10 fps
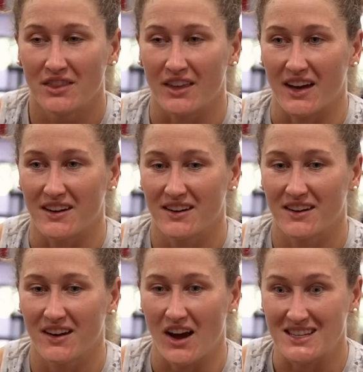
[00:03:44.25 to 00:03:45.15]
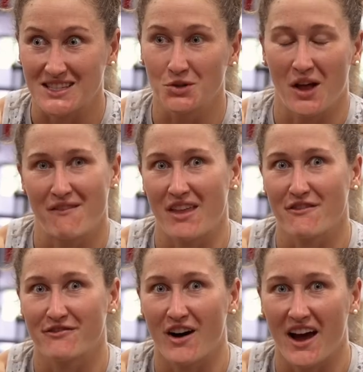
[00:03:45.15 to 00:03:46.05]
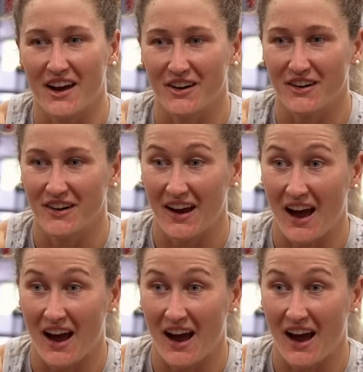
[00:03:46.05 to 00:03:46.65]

that I still have that fire